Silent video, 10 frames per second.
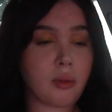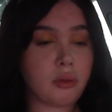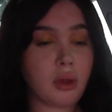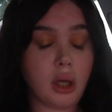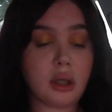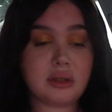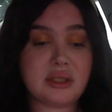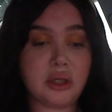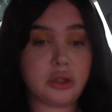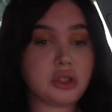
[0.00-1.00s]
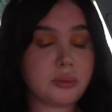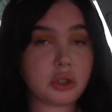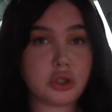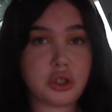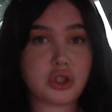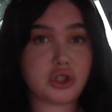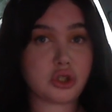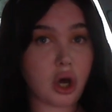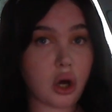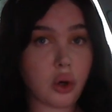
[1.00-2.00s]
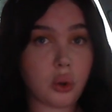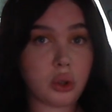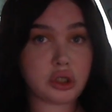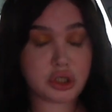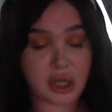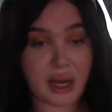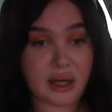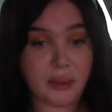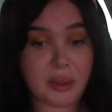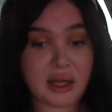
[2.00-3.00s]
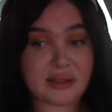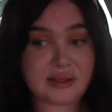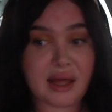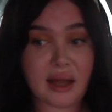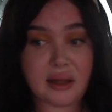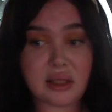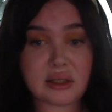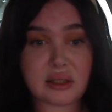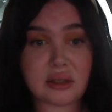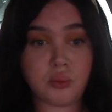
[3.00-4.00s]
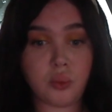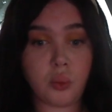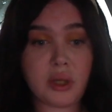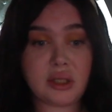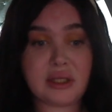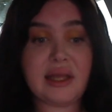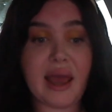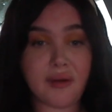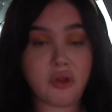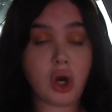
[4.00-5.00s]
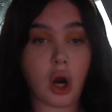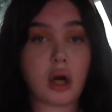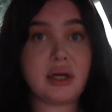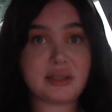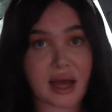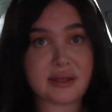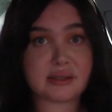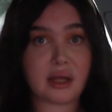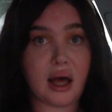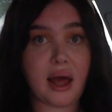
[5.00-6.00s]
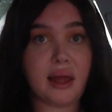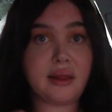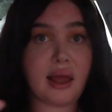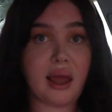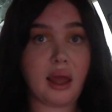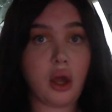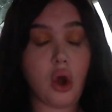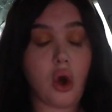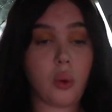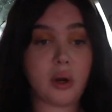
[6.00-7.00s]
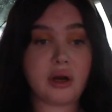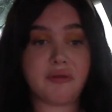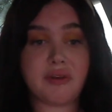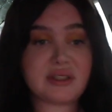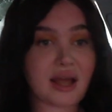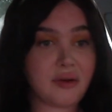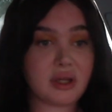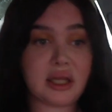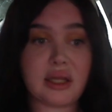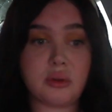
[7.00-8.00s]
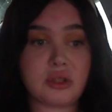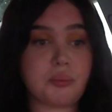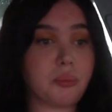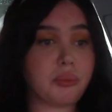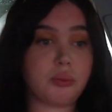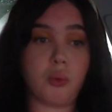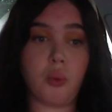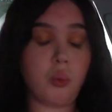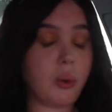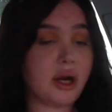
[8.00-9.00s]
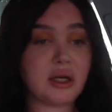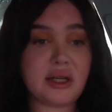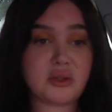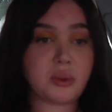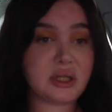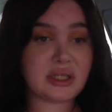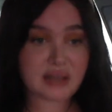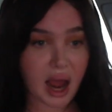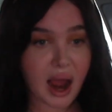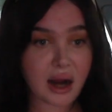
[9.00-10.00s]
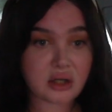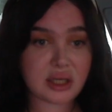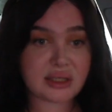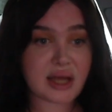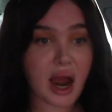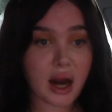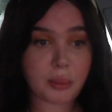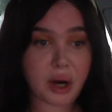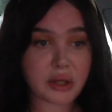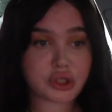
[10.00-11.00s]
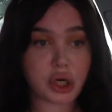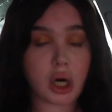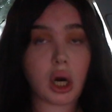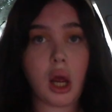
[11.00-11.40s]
the dealerships are just so shady because then we gave the car to Tesla and they were going to fix everything. There was weirdness with the tires, like tire pressure.